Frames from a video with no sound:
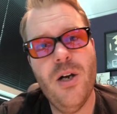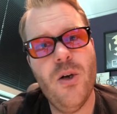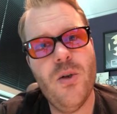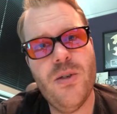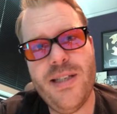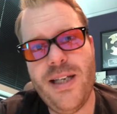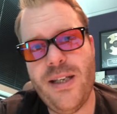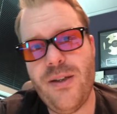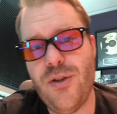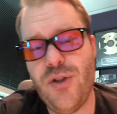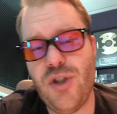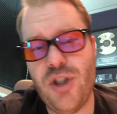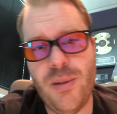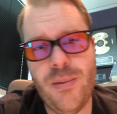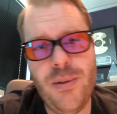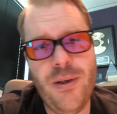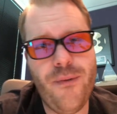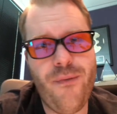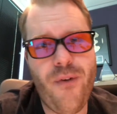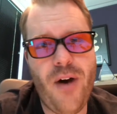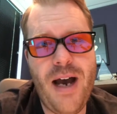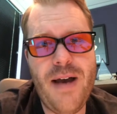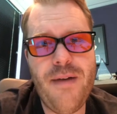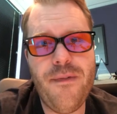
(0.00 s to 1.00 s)
Was at the gym
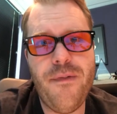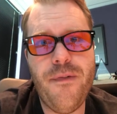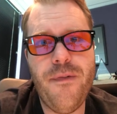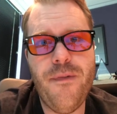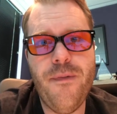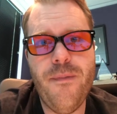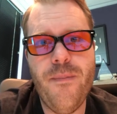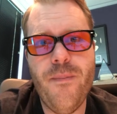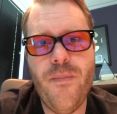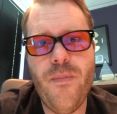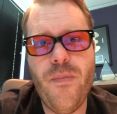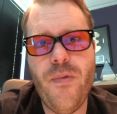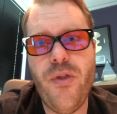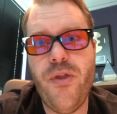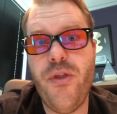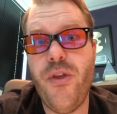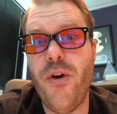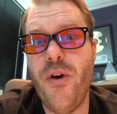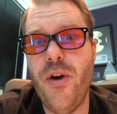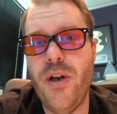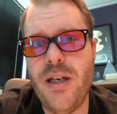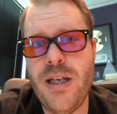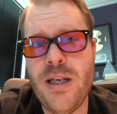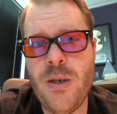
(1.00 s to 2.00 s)
at
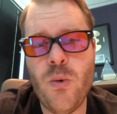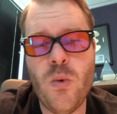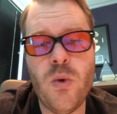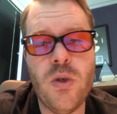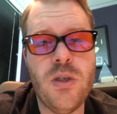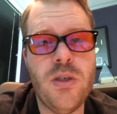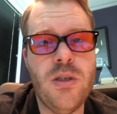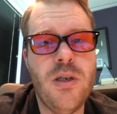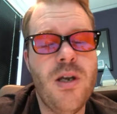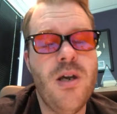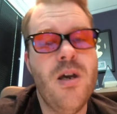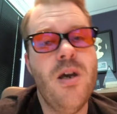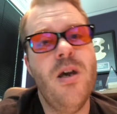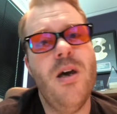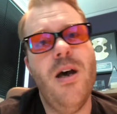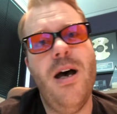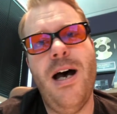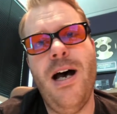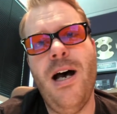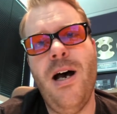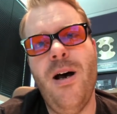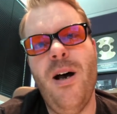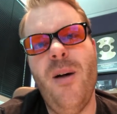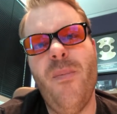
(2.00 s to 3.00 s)
5:30. Was
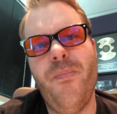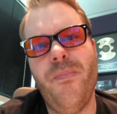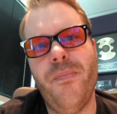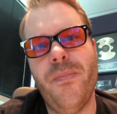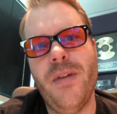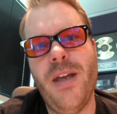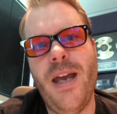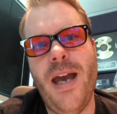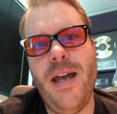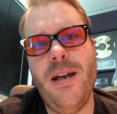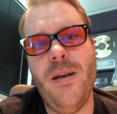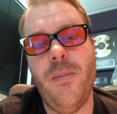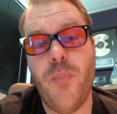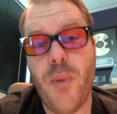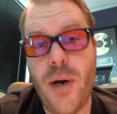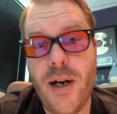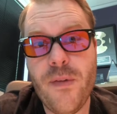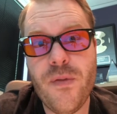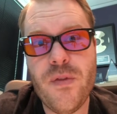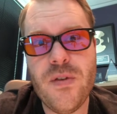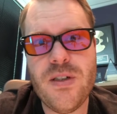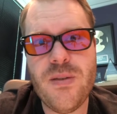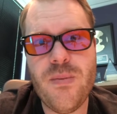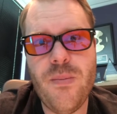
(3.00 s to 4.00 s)
um, had a
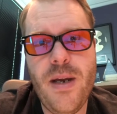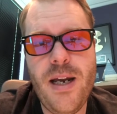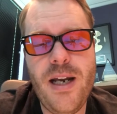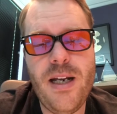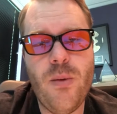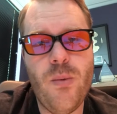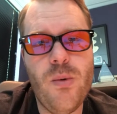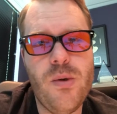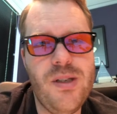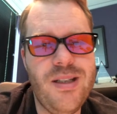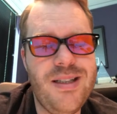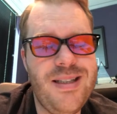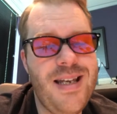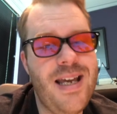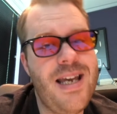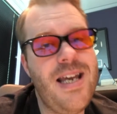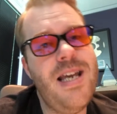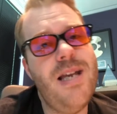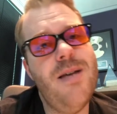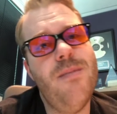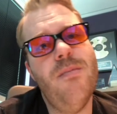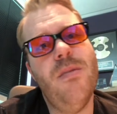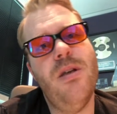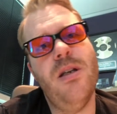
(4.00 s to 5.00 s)
breakfast meeting with the
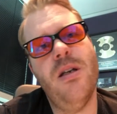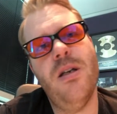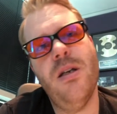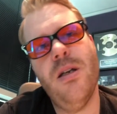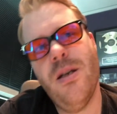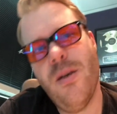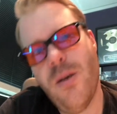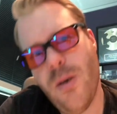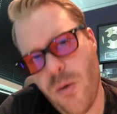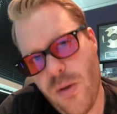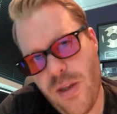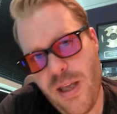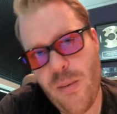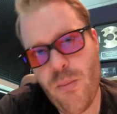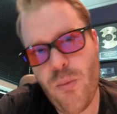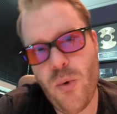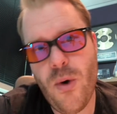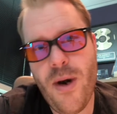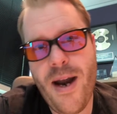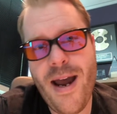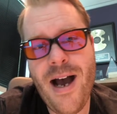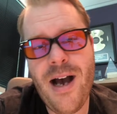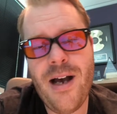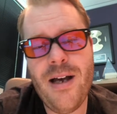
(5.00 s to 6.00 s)
team, and then
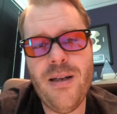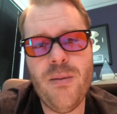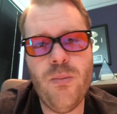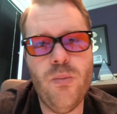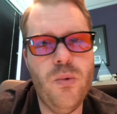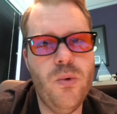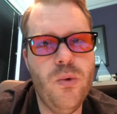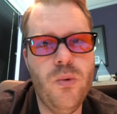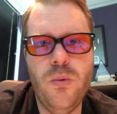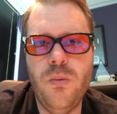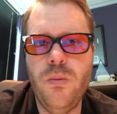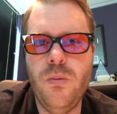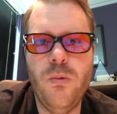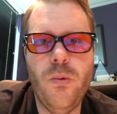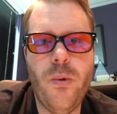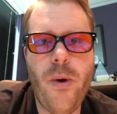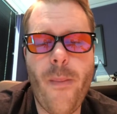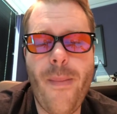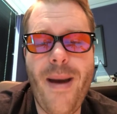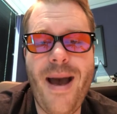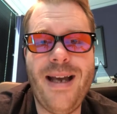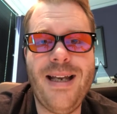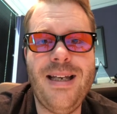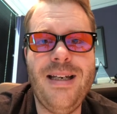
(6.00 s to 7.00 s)
we're out and we
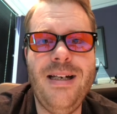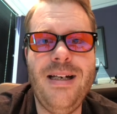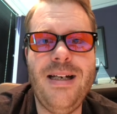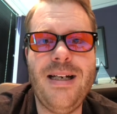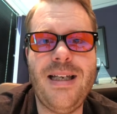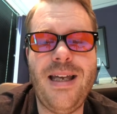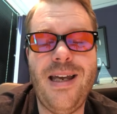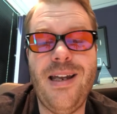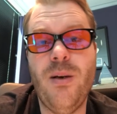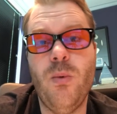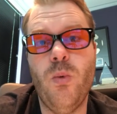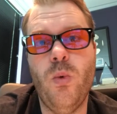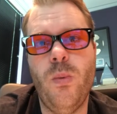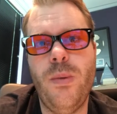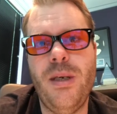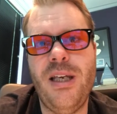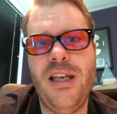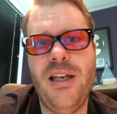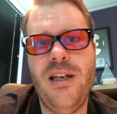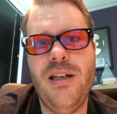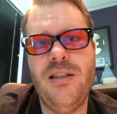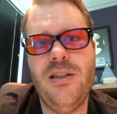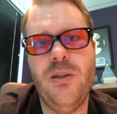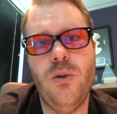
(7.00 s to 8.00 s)
we are back in it again, and we'll be
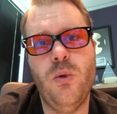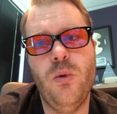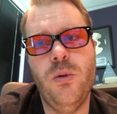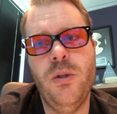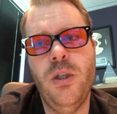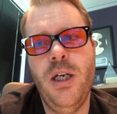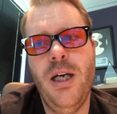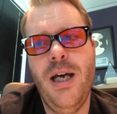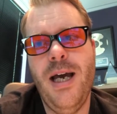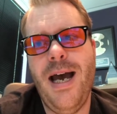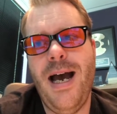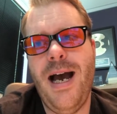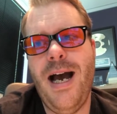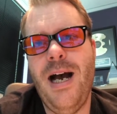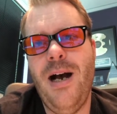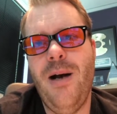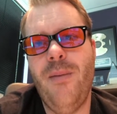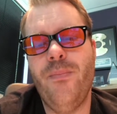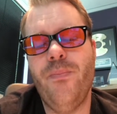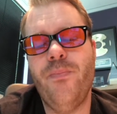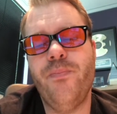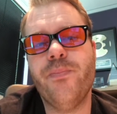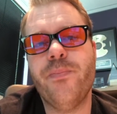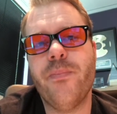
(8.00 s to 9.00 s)
here till
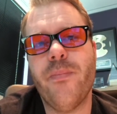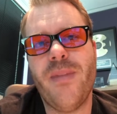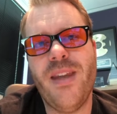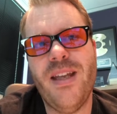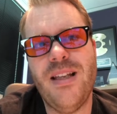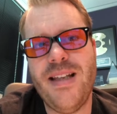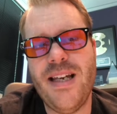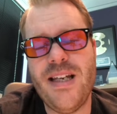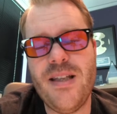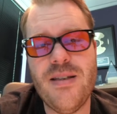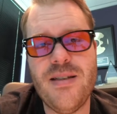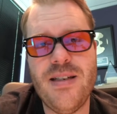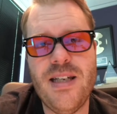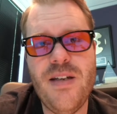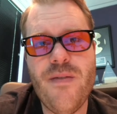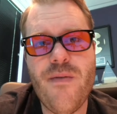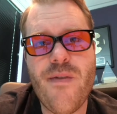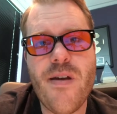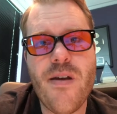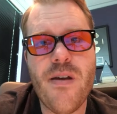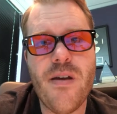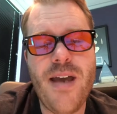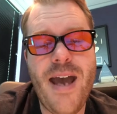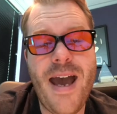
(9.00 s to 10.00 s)
um, late this
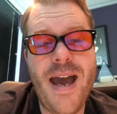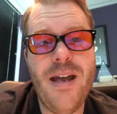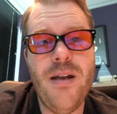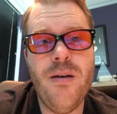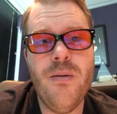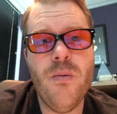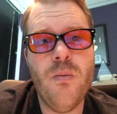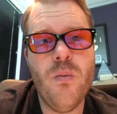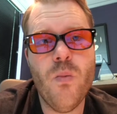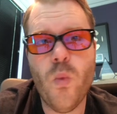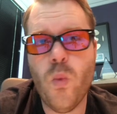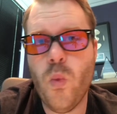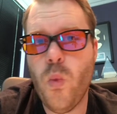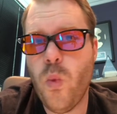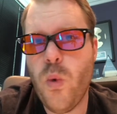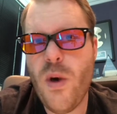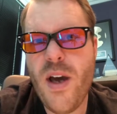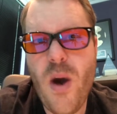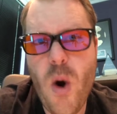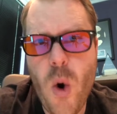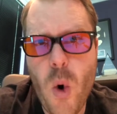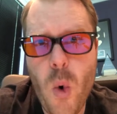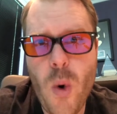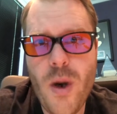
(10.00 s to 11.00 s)
evening and
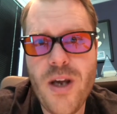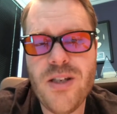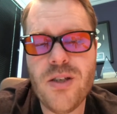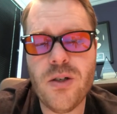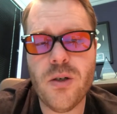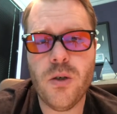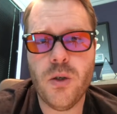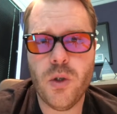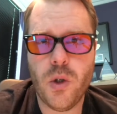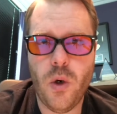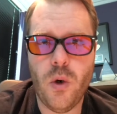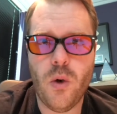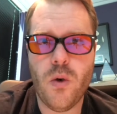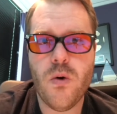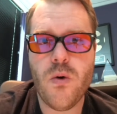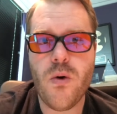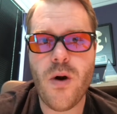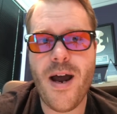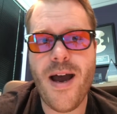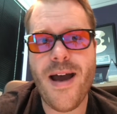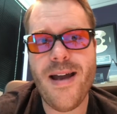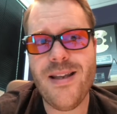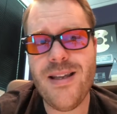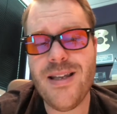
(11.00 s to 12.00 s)
we're always on call,
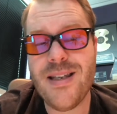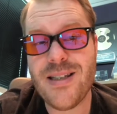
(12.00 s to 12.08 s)
right?